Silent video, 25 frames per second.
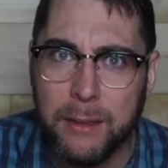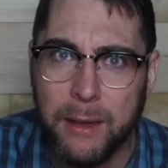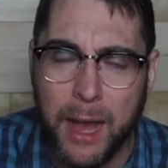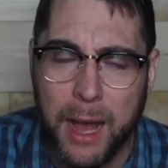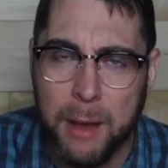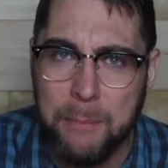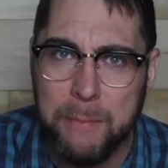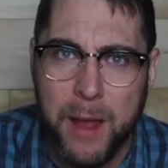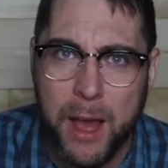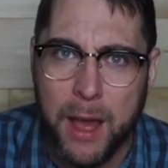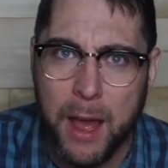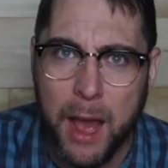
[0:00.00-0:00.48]

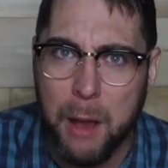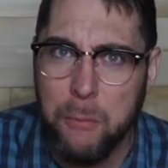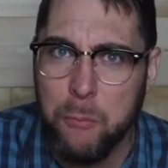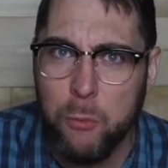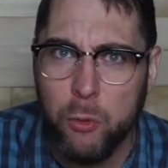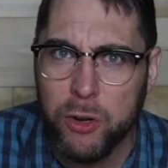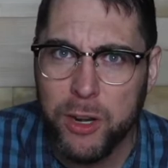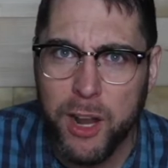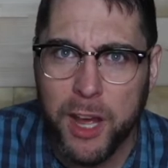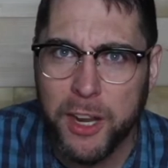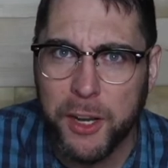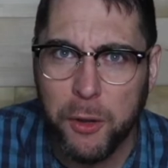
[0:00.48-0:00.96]

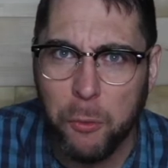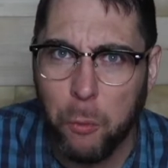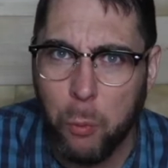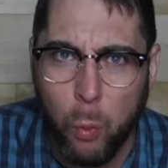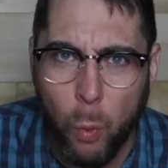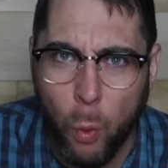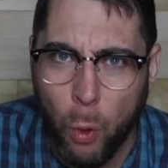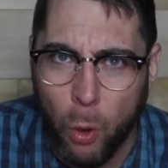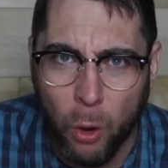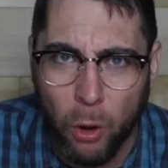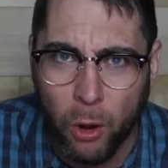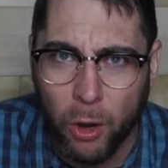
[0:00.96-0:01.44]
We're not at
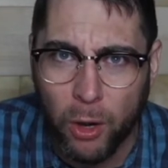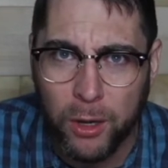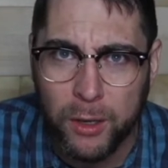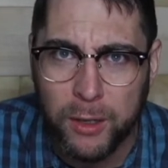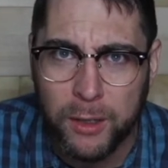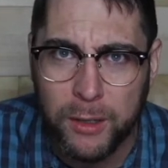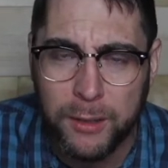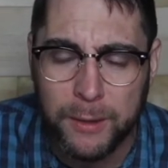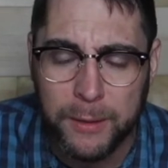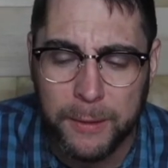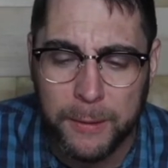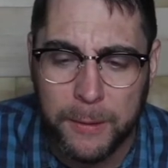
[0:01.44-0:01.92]

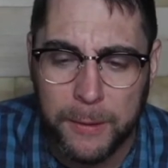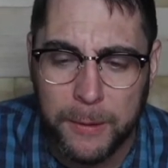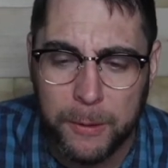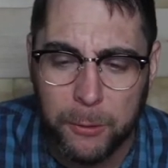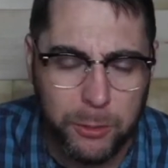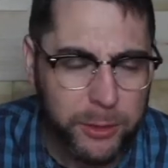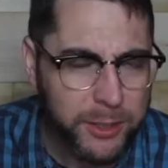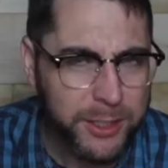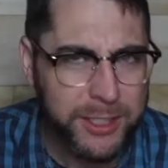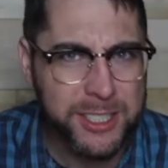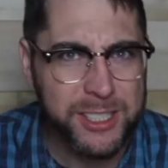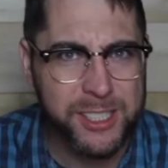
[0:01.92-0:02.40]
war.
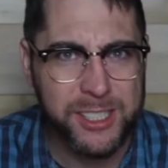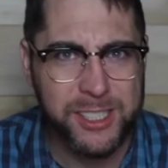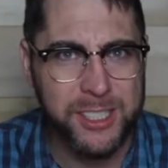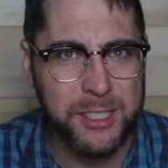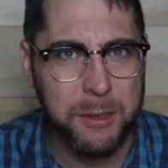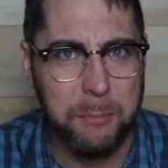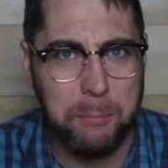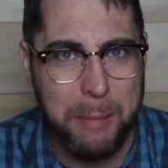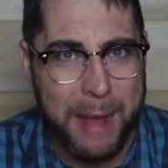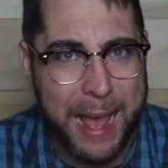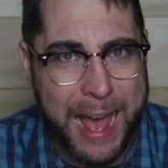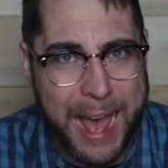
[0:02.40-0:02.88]
This isn't
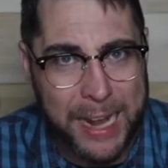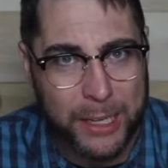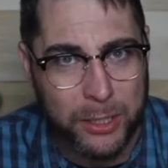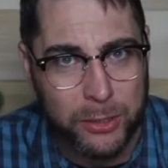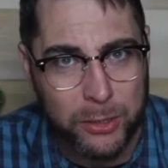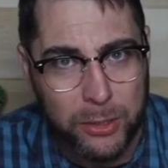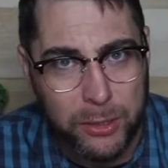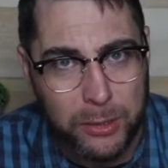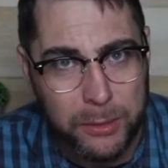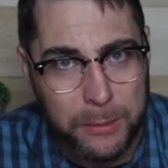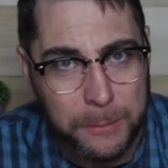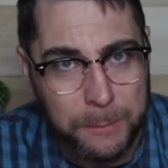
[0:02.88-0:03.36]
a
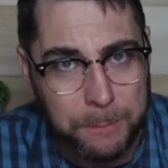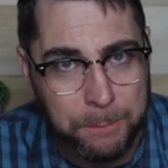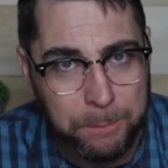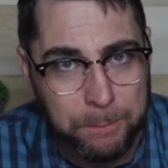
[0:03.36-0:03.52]
battle.